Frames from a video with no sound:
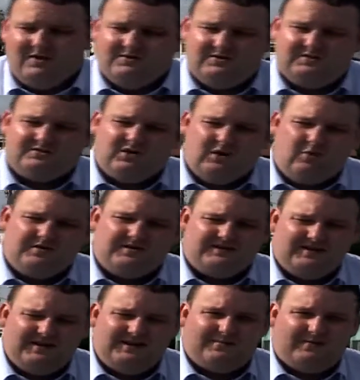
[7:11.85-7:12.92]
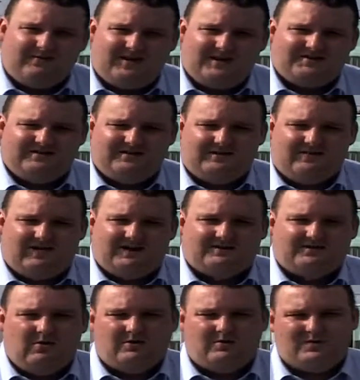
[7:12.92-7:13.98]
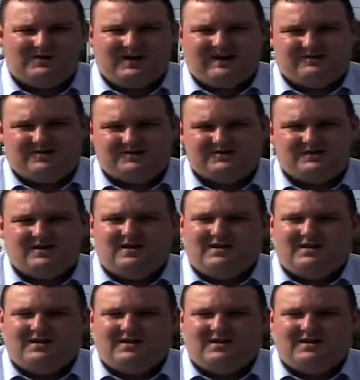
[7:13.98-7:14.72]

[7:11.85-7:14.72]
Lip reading: Just go to seek professional advice. Go to a garage.